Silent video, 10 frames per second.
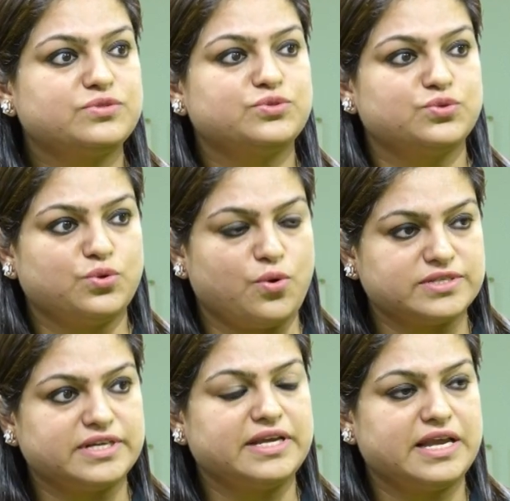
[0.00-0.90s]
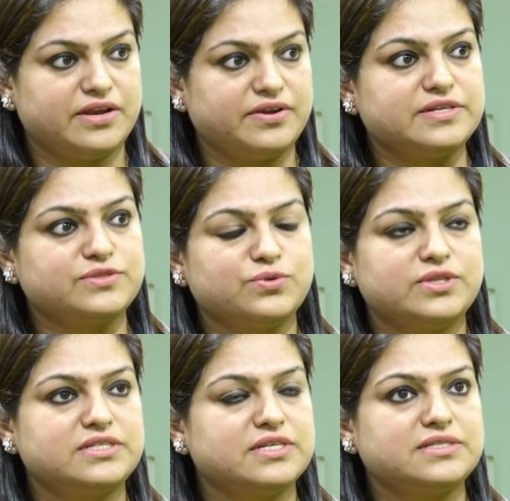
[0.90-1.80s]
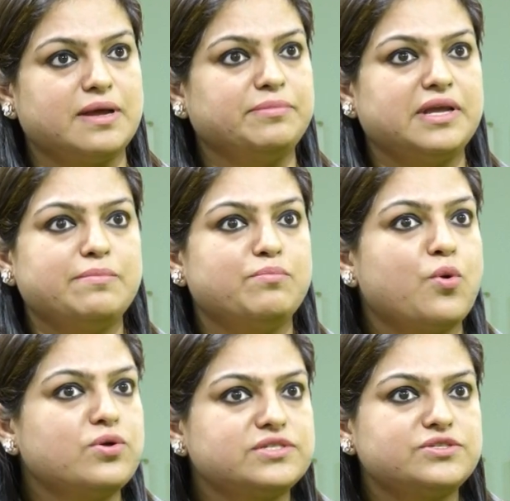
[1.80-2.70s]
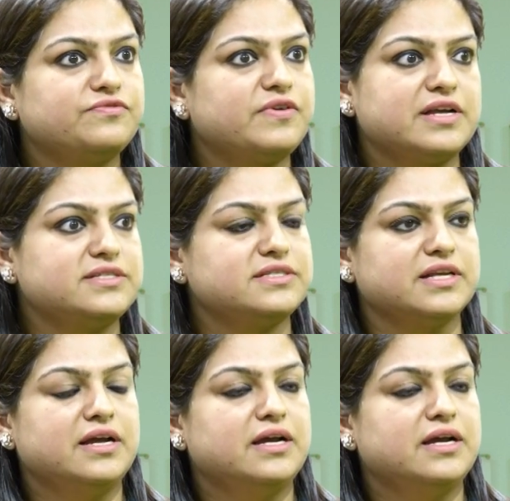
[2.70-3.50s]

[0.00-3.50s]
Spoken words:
So causing caries. So this is something most of us